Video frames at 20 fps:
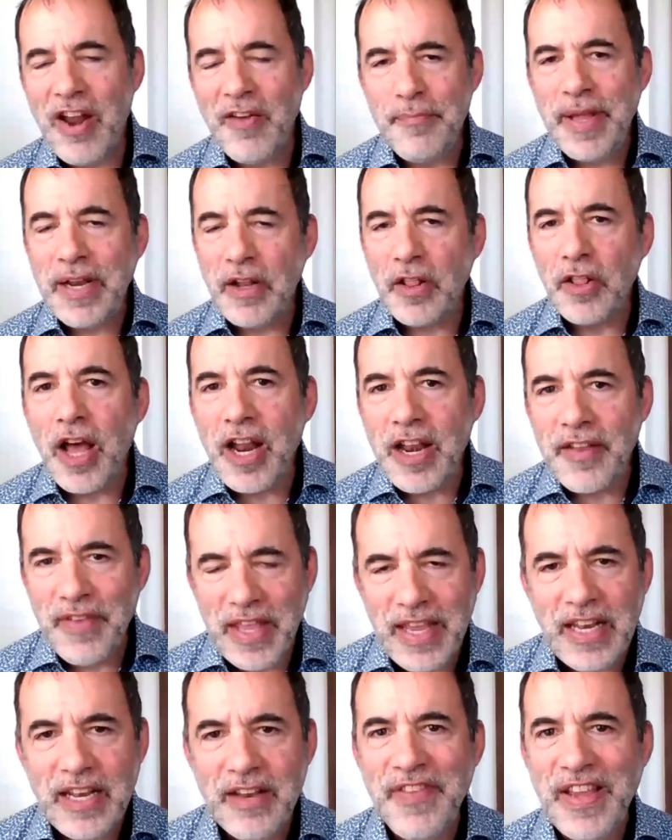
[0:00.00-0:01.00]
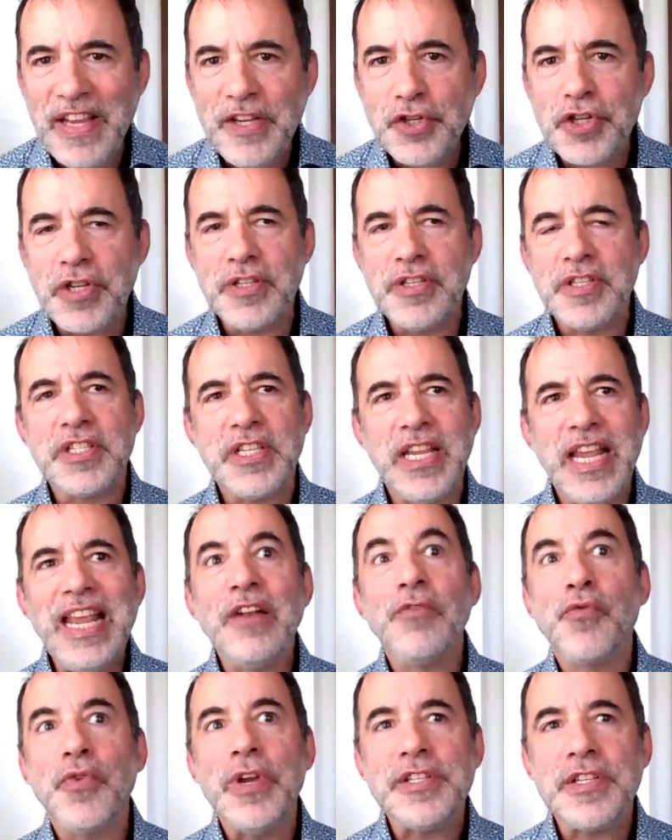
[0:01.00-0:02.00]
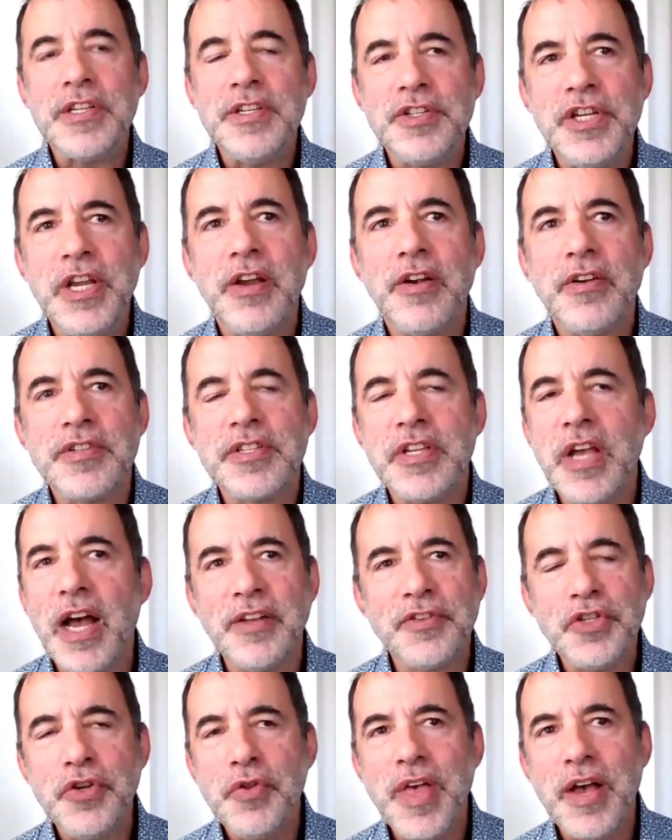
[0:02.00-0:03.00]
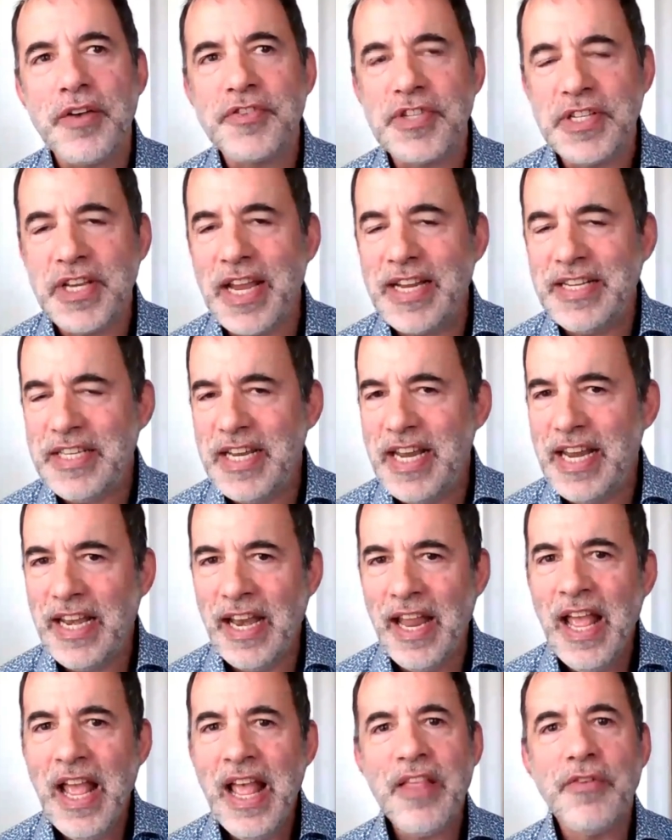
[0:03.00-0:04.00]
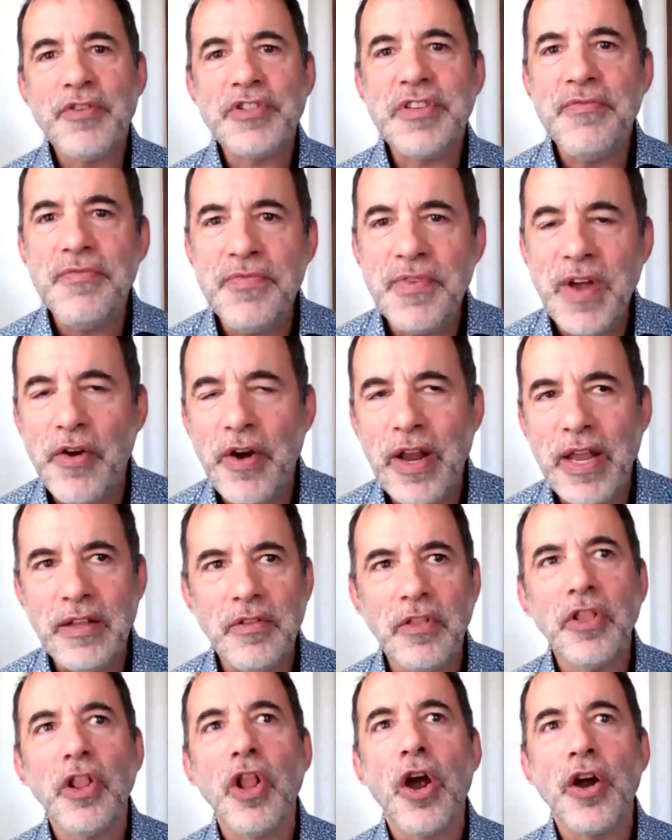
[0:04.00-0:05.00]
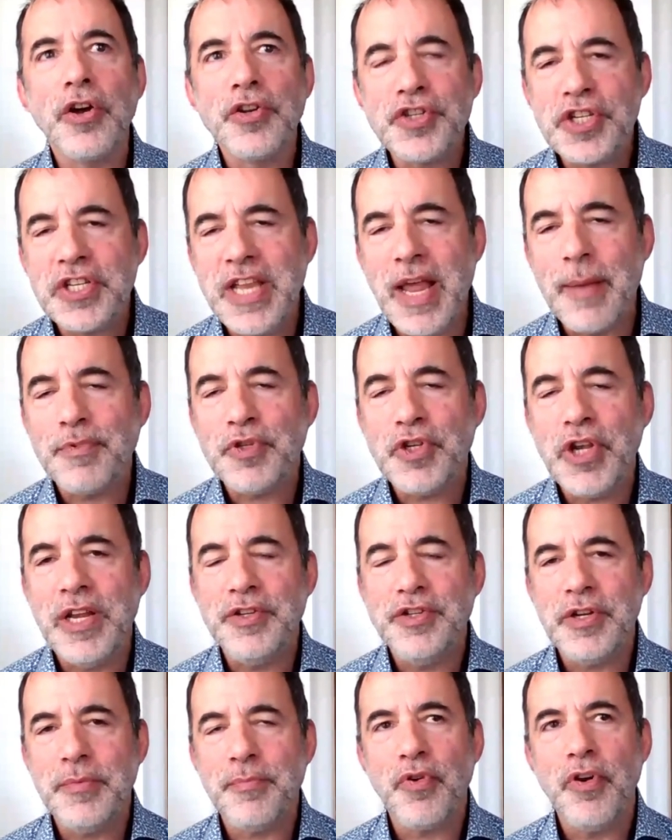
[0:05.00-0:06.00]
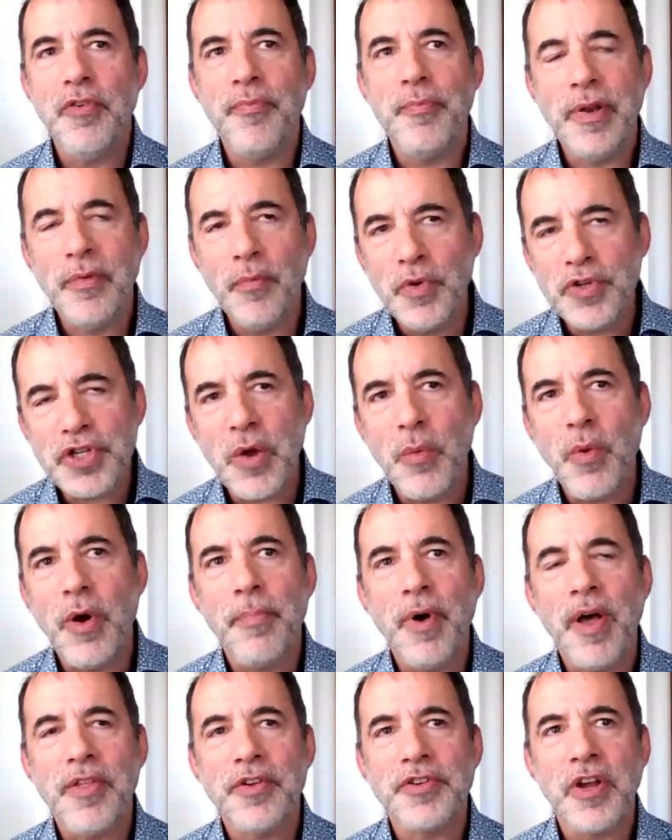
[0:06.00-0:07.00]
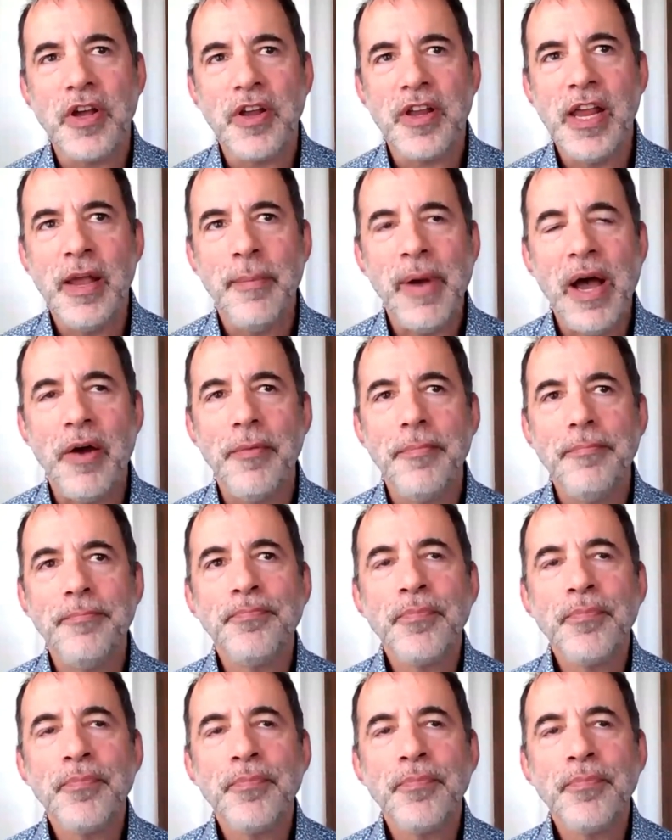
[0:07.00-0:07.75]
have been a lot of innovations in recent years. 2019, there was a very large step change improvement, which I won't bother talking about.